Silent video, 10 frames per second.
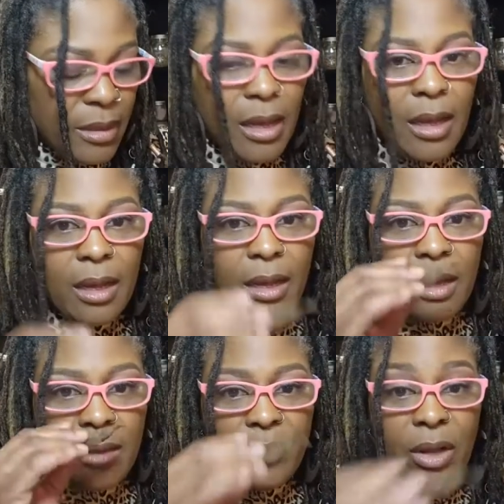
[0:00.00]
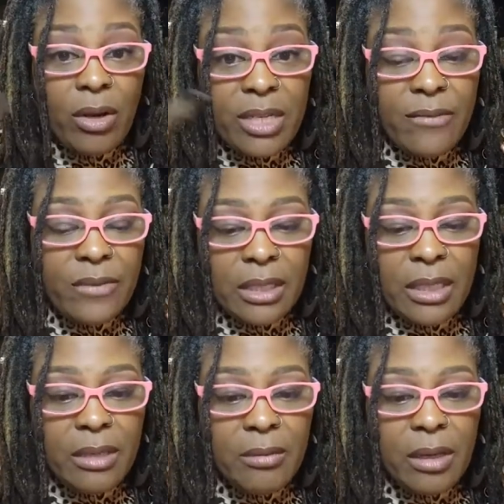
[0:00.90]
uh, there are
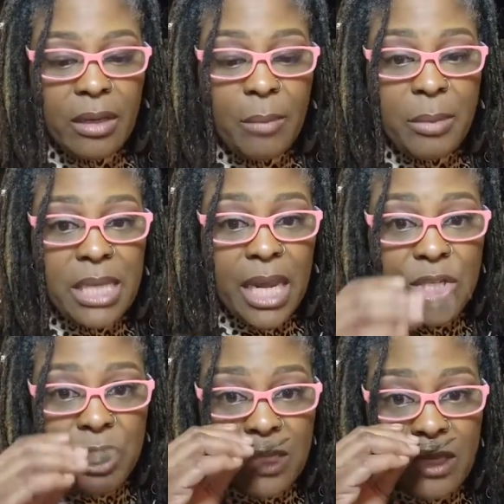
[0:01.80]
definitely uh, imitations